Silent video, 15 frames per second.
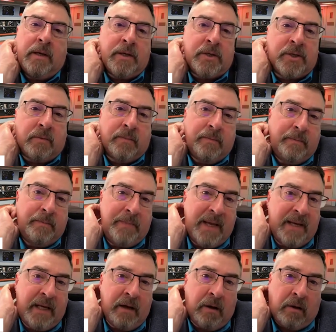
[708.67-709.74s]
So
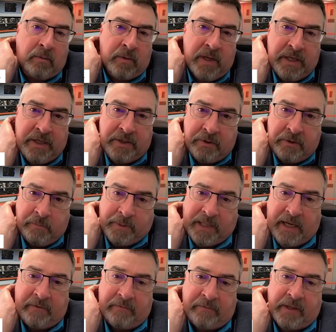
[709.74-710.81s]
many already do
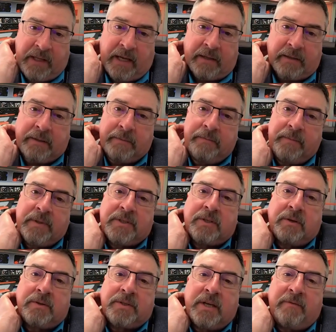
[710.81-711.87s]
plan for that.
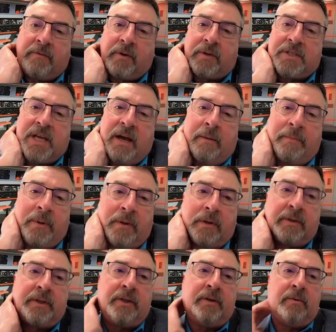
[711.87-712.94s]
So say, for example,
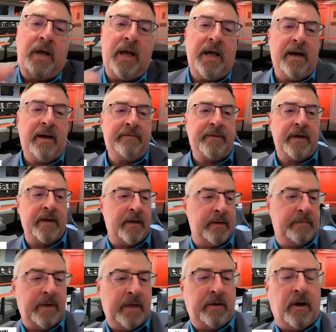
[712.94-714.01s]
you have a,
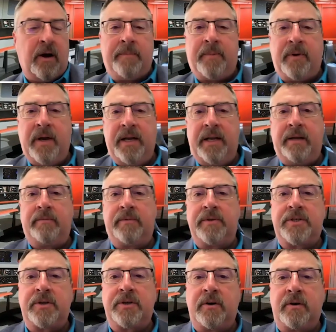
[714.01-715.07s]
an operating
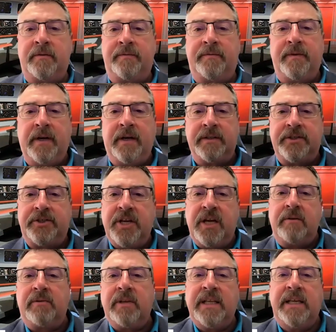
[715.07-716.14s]
reserve. Uh,
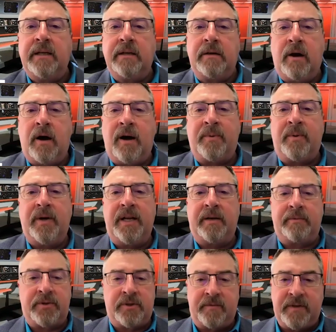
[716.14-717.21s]
generally in an operating
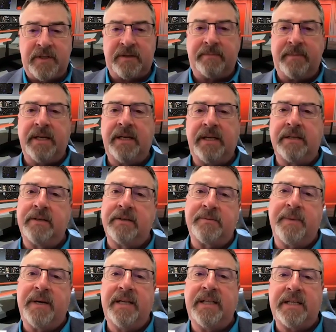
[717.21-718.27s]
reserve, there's a money, there's
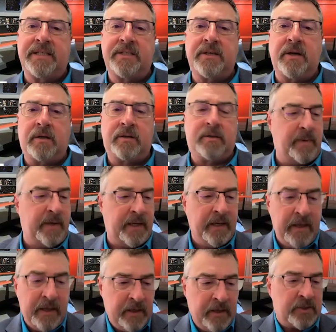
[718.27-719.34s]
money that's socked away.
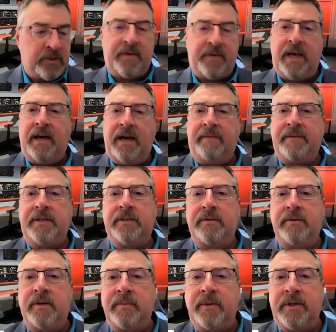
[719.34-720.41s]
So if you have to do
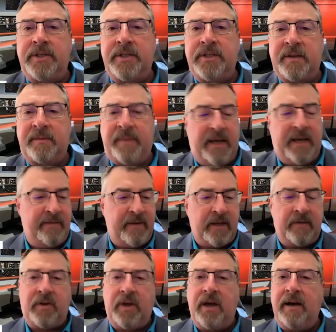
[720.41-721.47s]
an emergency paving,
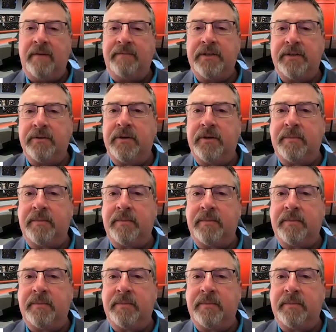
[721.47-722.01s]
if you have to do an